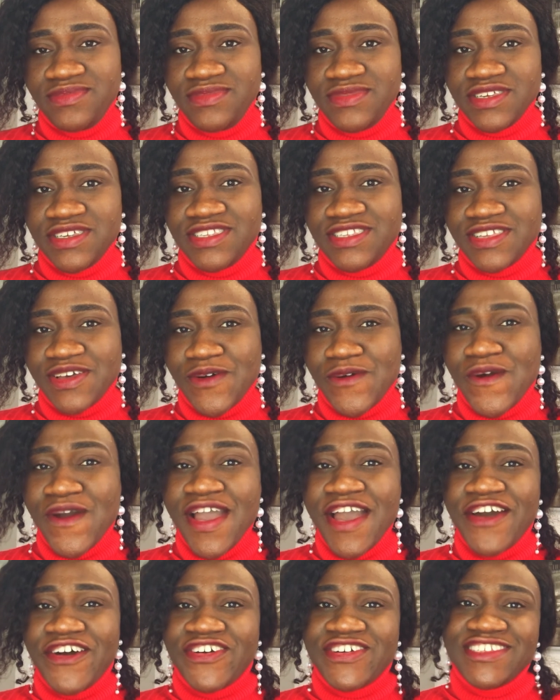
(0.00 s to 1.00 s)
so
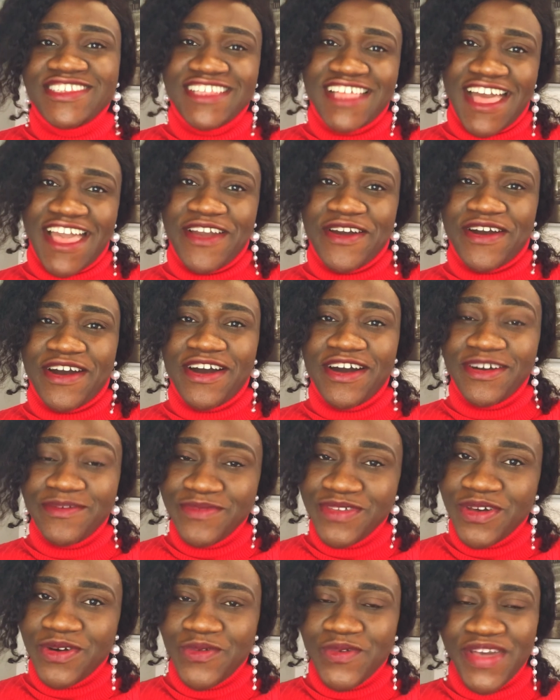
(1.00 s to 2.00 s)
until i come
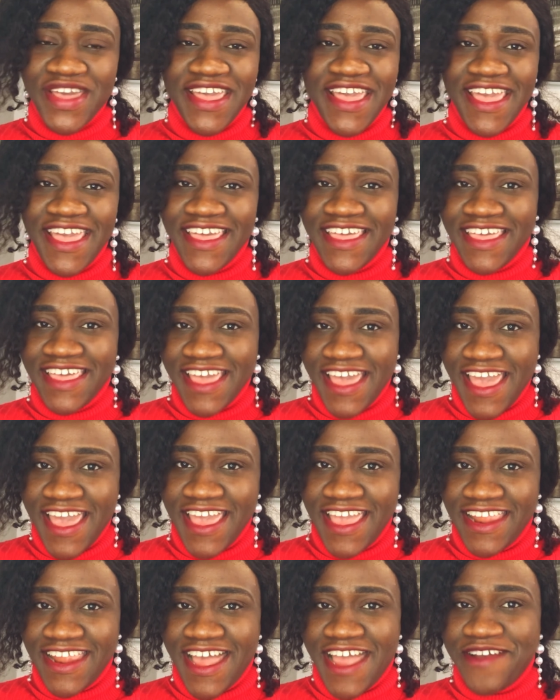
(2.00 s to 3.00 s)
your way
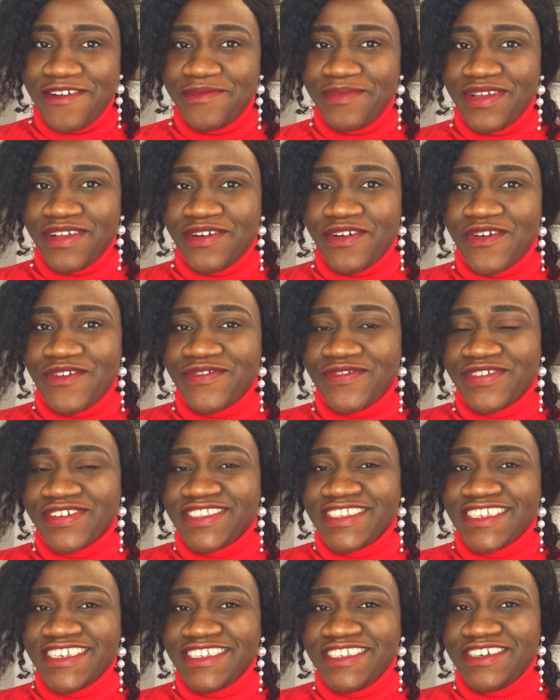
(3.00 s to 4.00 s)
again i remain comfort
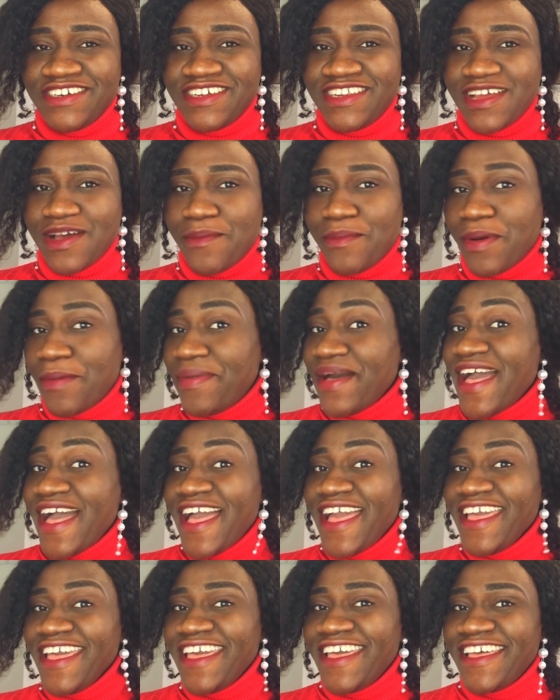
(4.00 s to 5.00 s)
gideon bye
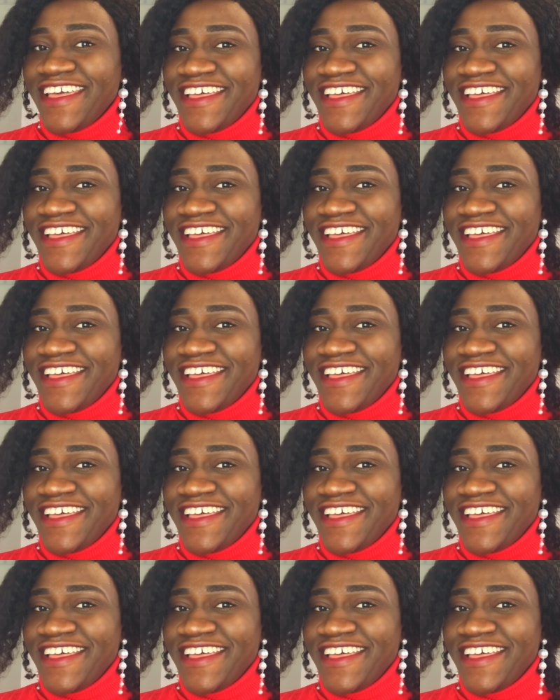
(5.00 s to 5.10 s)
bye